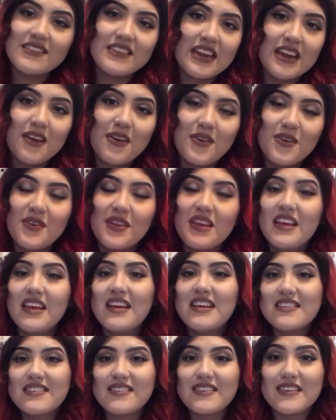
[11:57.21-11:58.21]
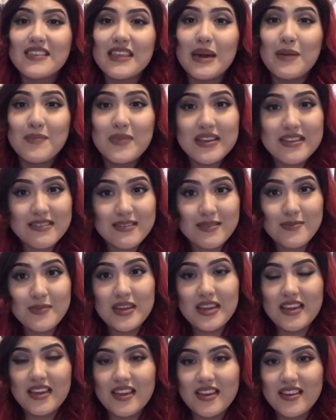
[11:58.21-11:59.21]
down, so that makes
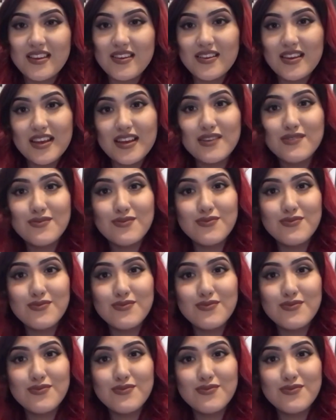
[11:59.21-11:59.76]
me, you know, like,